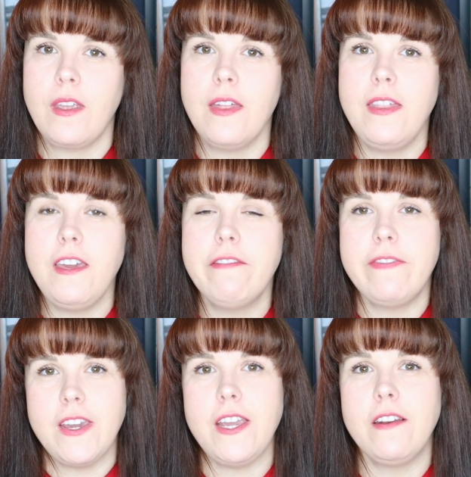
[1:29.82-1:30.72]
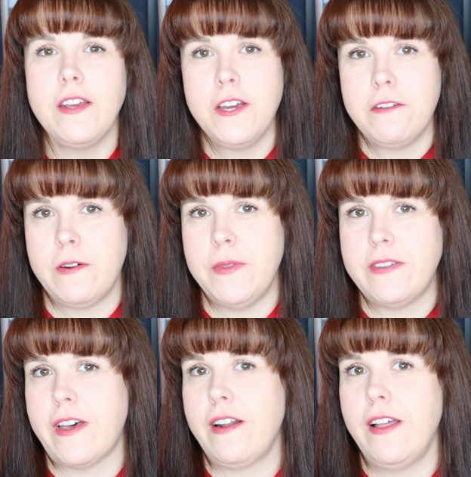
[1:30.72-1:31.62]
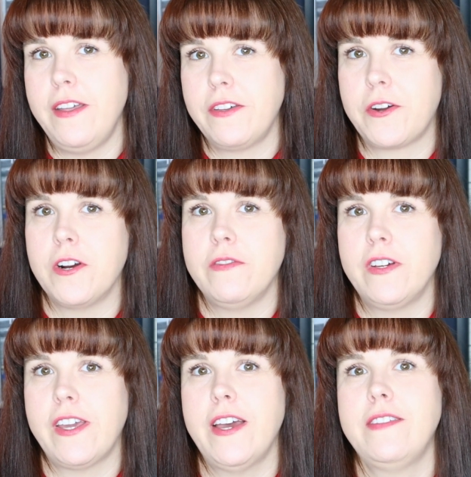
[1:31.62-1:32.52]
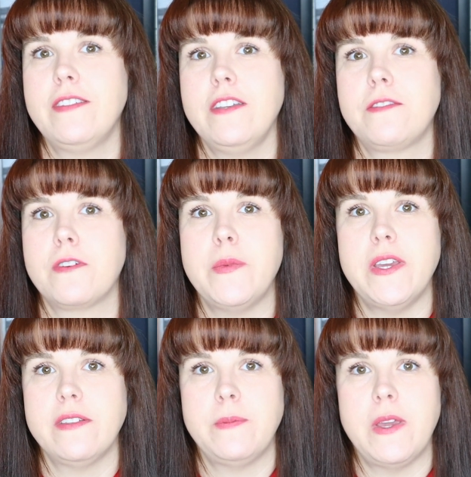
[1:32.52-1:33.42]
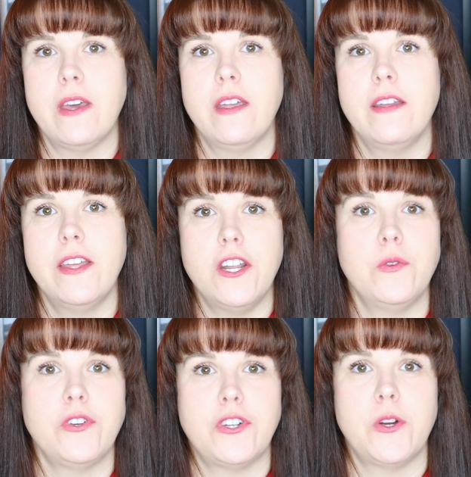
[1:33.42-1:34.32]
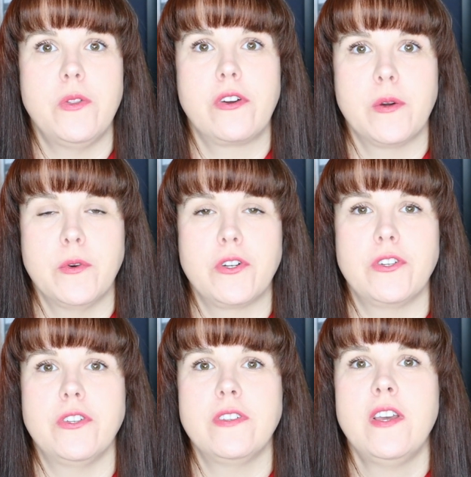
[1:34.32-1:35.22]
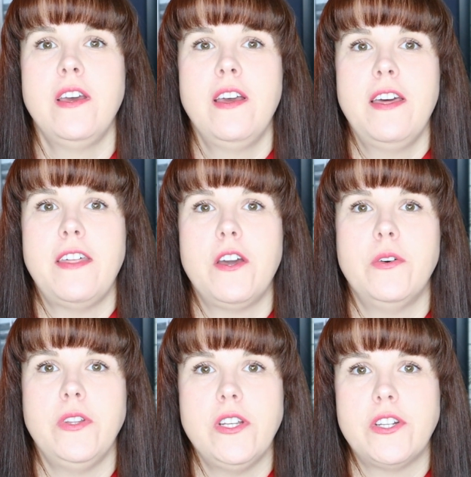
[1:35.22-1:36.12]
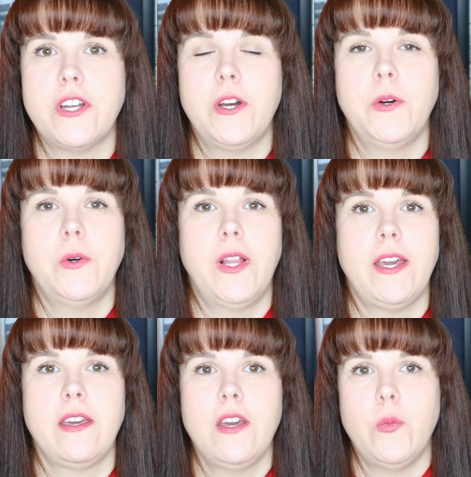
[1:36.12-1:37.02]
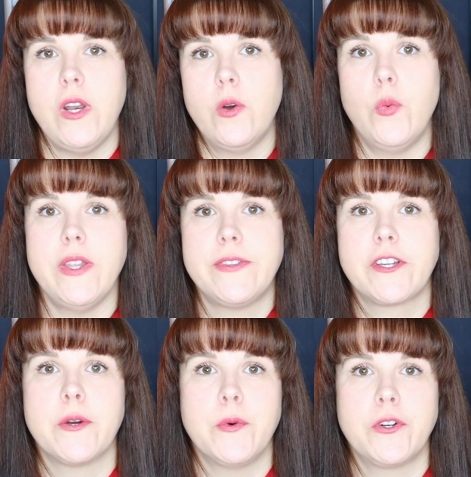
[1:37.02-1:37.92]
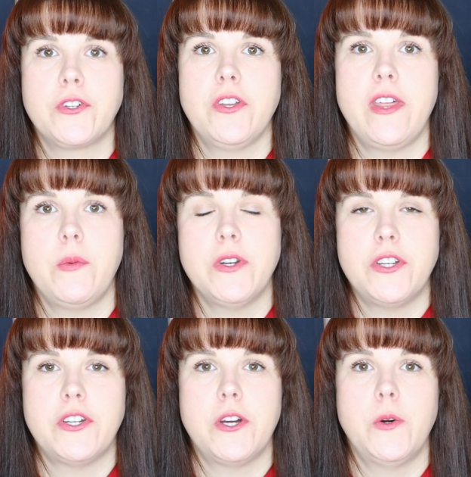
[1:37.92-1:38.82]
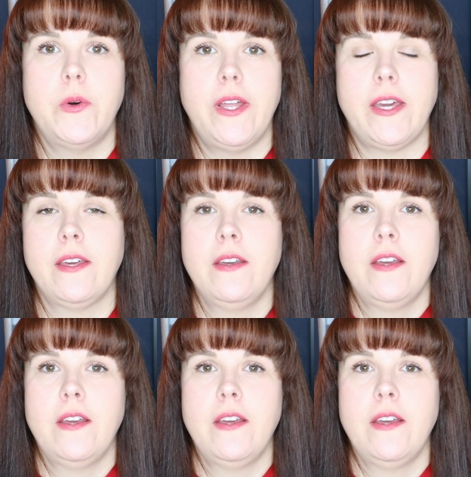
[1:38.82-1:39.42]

the feed from the satellite that Carnival gets is from ESPN, and they don't show the commercials. They only show, like, when it went to commercial, they would show, like,